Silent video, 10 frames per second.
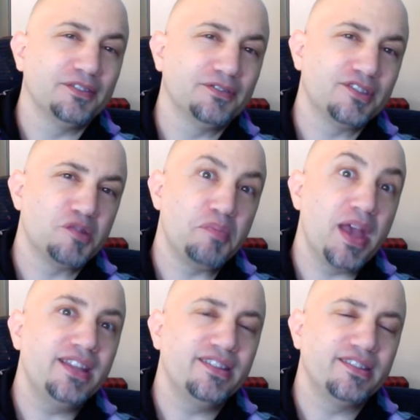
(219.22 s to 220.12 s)

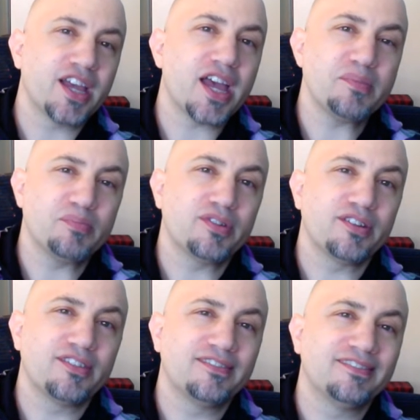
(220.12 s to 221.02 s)
debate type
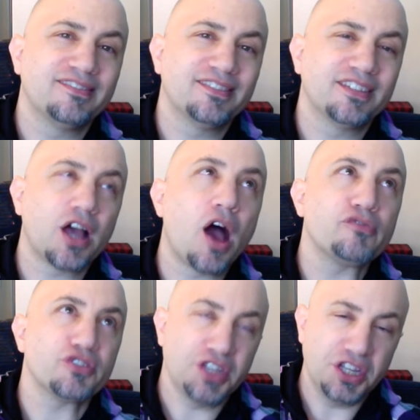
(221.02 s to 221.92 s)

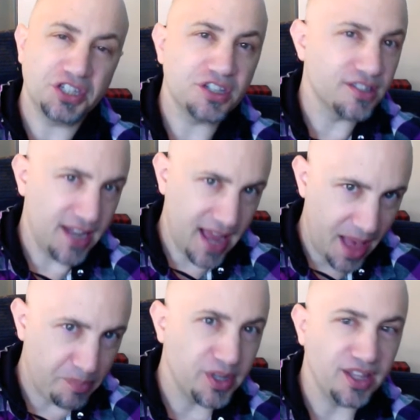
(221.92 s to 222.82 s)
conversations that
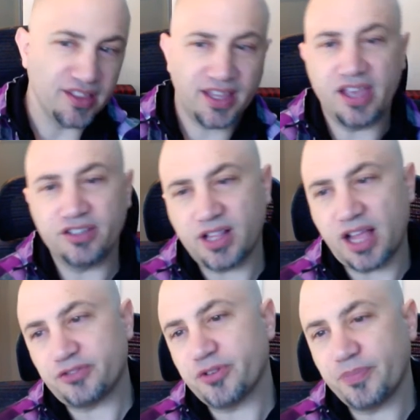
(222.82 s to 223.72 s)
happen in the case
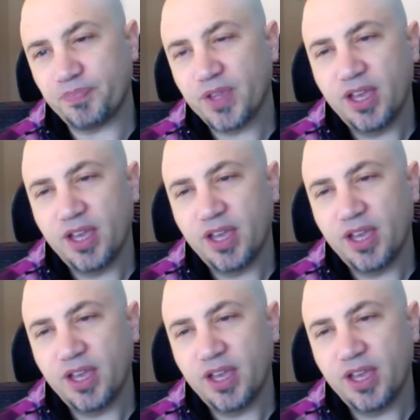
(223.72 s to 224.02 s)
classroom.